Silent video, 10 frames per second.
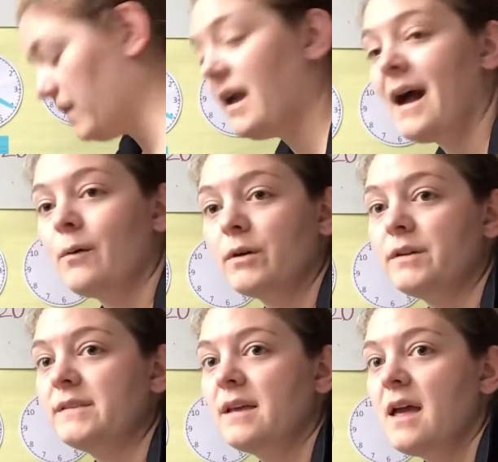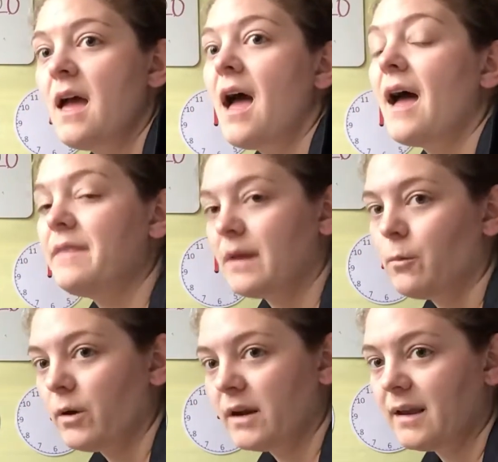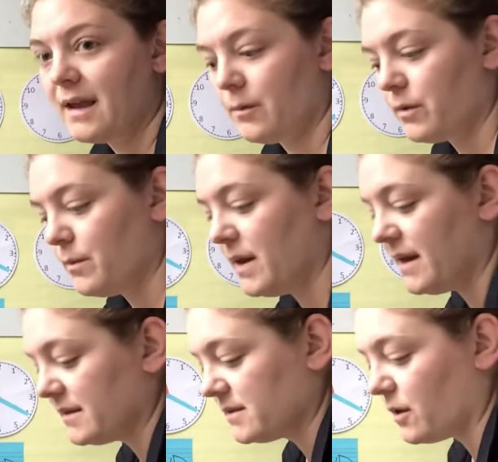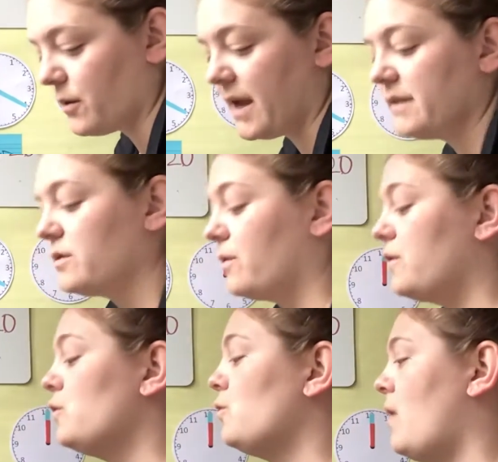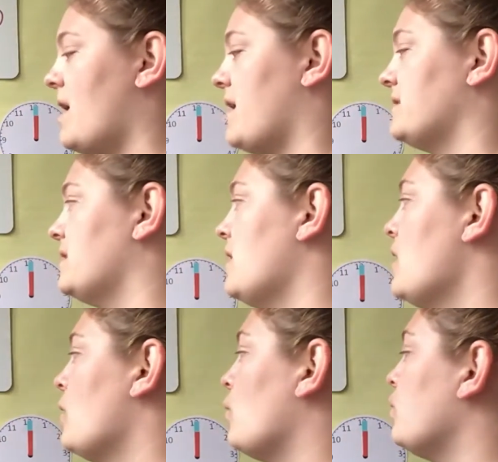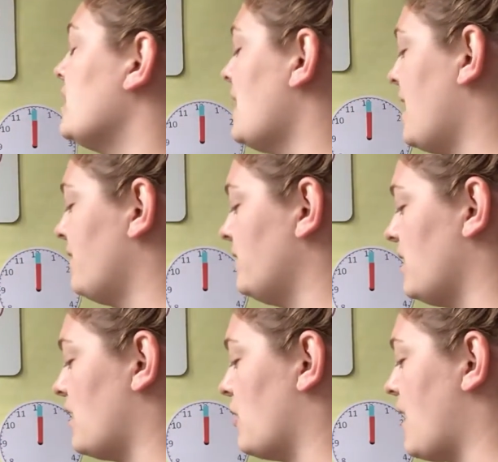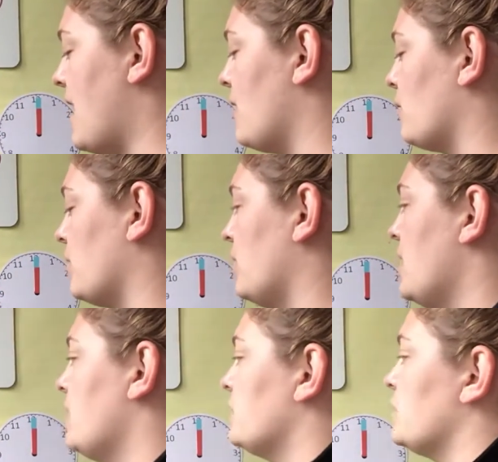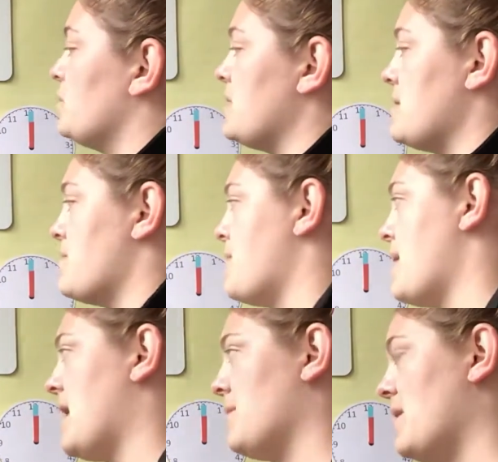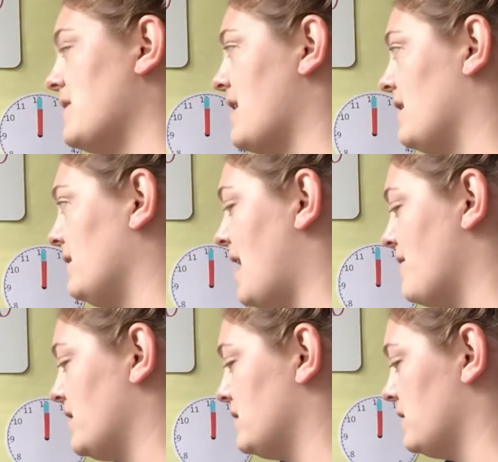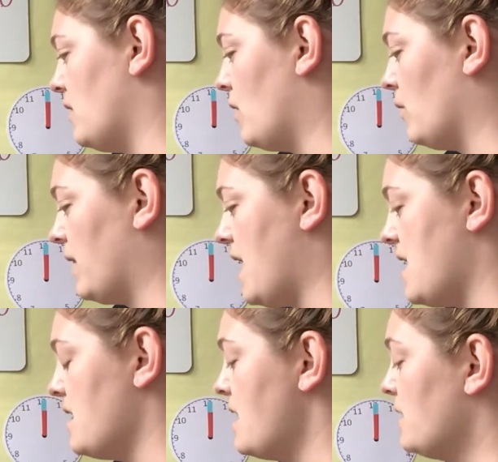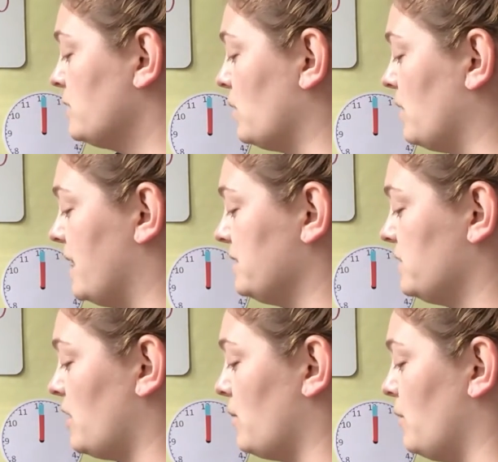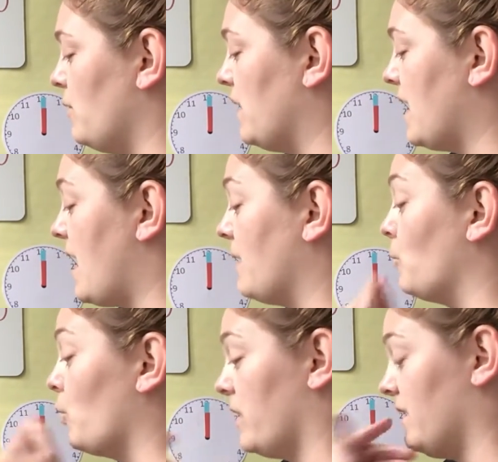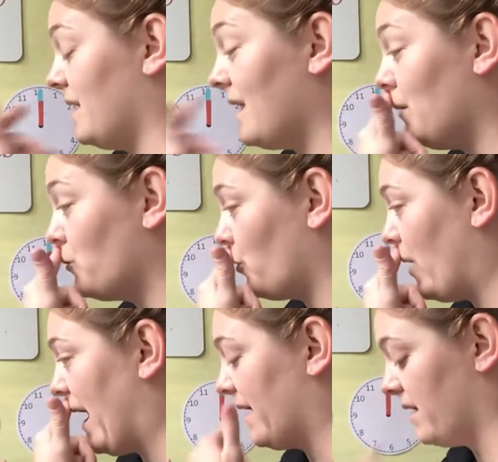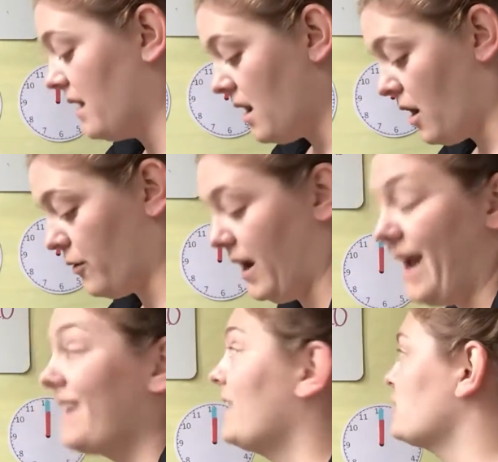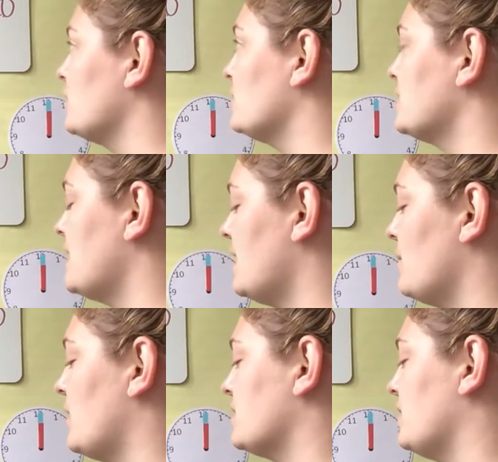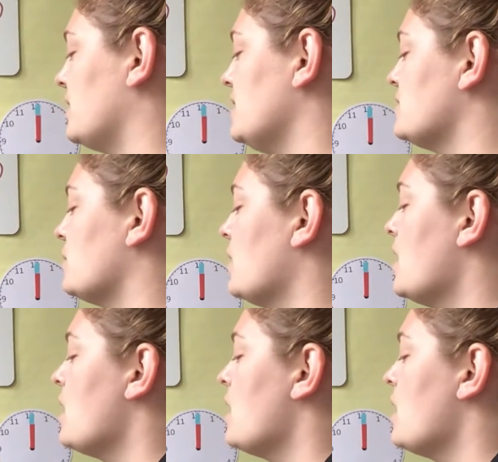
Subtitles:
the hours, and then we're gonna count the minutes, okay? So if you want, we have to get our hour to be by that 11, okay? So let's start moving it, and we're going to keep track. All right, I can actually use tally marks if I need to.